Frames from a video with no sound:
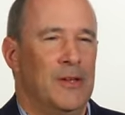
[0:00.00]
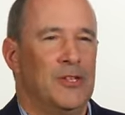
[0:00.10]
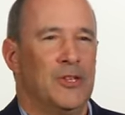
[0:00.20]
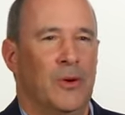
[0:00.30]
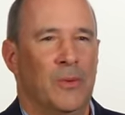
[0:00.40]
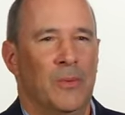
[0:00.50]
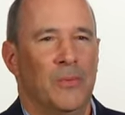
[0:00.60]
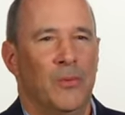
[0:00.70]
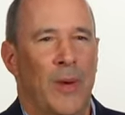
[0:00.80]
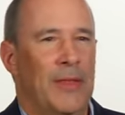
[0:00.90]
So
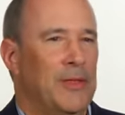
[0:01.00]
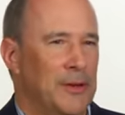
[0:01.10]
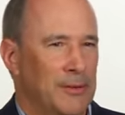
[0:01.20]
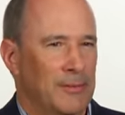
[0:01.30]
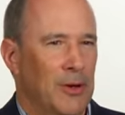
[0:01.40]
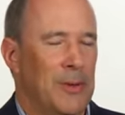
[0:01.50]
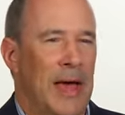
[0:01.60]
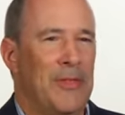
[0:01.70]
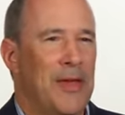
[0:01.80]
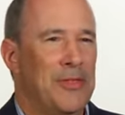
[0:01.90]
rather than go
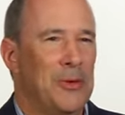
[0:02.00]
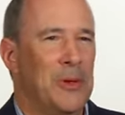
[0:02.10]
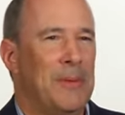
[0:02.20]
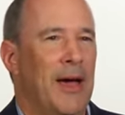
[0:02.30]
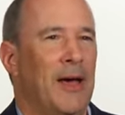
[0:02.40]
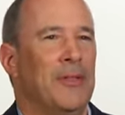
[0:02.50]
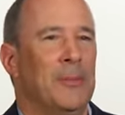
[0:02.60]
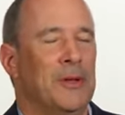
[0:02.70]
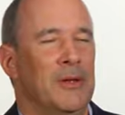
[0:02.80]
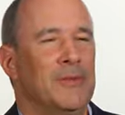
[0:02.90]
down that theory path, I'm
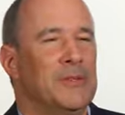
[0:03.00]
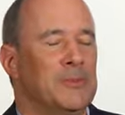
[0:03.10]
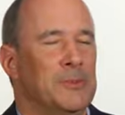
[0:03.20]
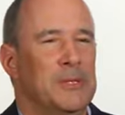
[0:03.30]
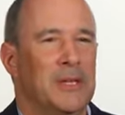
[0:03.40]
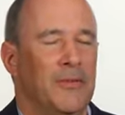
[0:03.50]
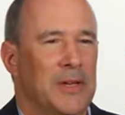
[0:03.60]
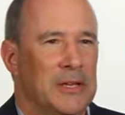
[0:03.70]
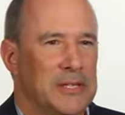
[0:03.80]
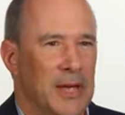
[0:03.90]
going to give some specific
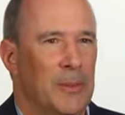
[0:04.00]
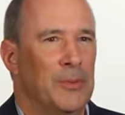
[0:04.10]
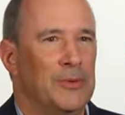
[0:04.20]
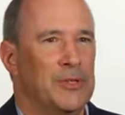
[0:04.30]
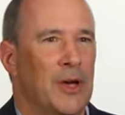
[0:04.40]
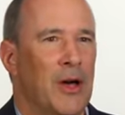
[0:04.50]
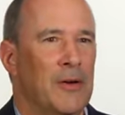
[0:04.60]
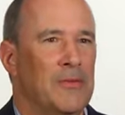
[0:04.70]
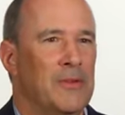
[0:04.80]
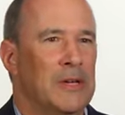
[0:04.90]
examples
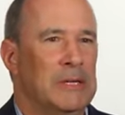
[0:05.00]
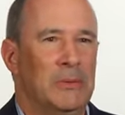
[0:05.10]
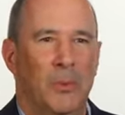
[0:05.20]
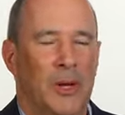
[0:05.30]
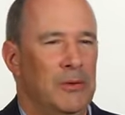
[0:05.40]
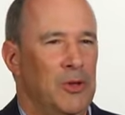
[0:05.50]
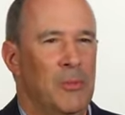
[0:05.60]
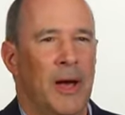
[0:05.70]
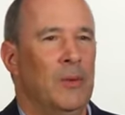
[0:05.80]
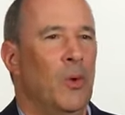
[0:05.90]
of what you
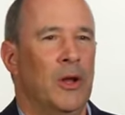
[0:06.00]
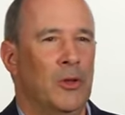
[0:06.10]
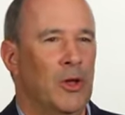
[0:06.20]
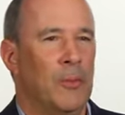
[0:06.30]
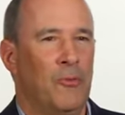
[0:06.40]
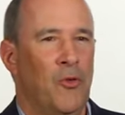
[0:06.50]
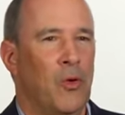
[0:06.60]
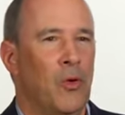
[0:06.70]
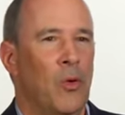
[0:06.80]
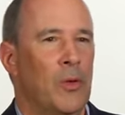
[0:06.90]
might want to look
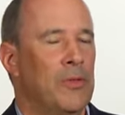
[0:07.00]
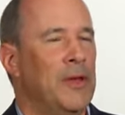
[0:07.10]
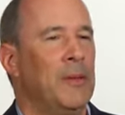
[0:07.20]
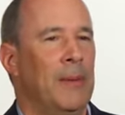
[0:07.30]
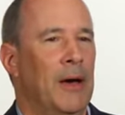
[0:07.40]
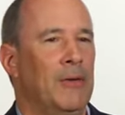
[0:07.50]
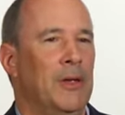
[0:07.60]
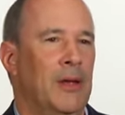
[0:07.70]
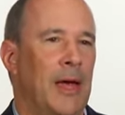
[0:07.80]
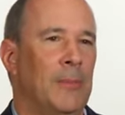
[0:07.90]
for or think about
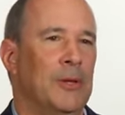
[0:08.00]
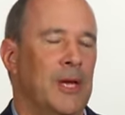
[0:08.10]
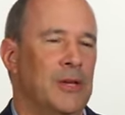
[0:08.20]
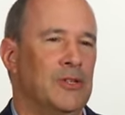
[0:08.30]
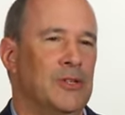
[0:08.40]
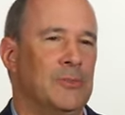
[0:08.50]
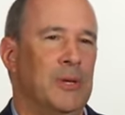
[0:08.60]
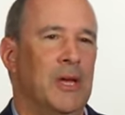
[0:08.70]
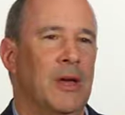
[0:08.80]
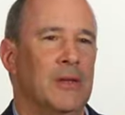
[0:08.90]
in applications
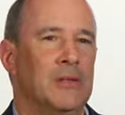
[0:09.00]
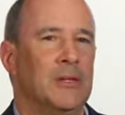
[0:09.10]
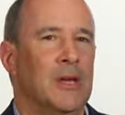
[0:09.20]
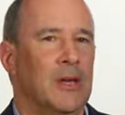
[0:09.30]
because